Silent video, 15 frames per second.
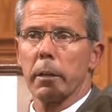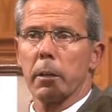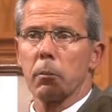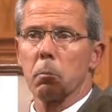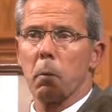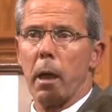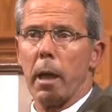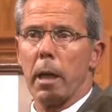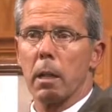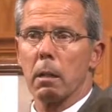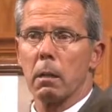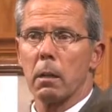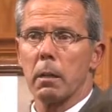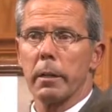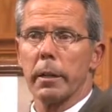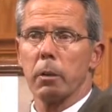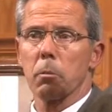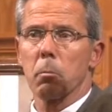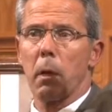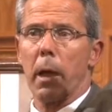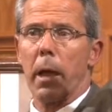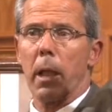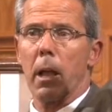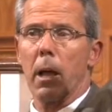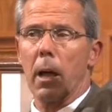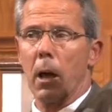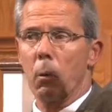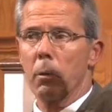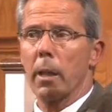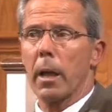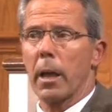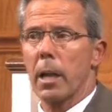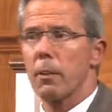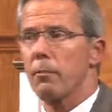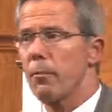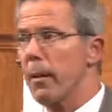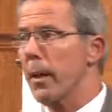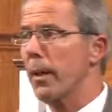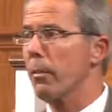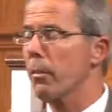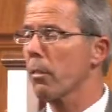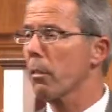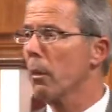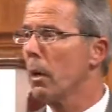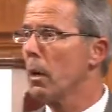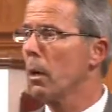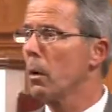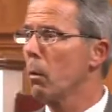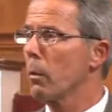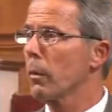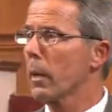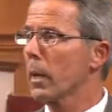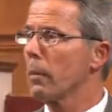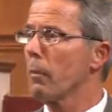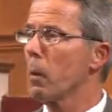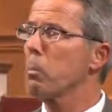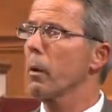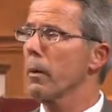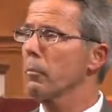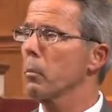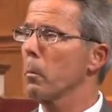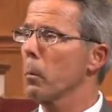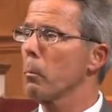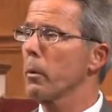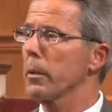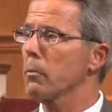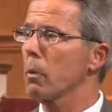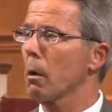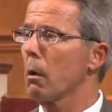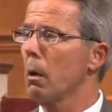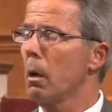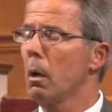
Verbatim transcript: Here's my hand. Here's my hand. I want that kind of faith. I want that kind of faith. Pray for me, preacher.